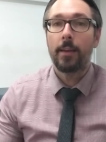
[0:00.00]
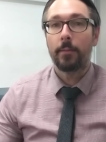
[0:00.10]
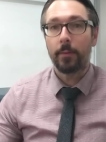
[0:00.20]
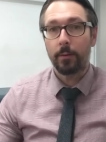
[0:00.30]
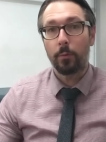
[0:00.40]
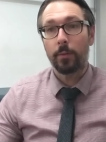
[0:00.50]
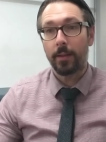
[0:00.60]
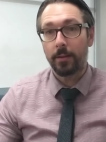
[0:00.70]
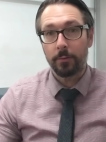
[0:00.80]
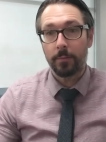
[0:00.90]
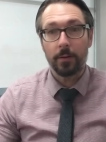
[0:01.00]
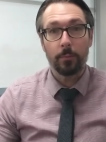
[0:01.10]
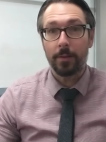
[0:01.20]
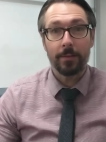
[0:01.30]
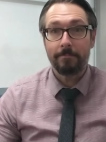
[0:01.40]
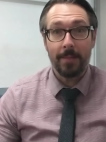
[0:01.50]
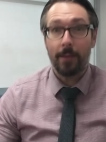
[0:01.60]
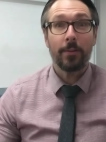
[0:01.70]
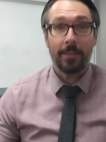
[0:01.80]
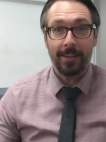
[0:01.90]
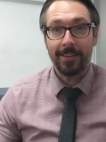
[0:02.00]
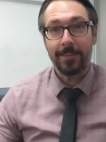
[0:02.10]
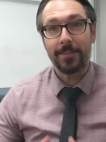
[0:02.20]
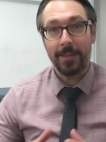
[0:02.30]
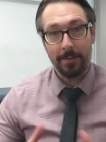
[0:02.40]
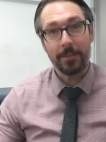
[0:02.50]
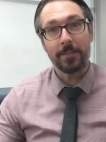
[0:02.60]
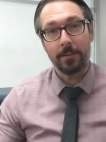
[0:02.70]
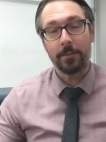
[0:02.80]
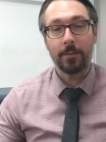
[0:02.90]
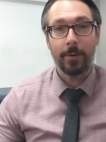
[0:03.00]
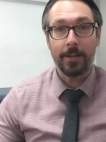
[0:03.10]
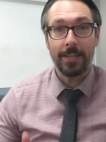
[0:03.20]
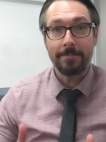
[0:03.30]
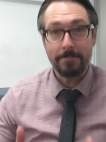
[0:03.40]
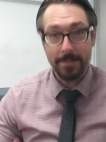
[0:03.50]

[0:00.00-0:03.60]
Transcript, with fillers: Therefore, they interfere with everything because every cell in the body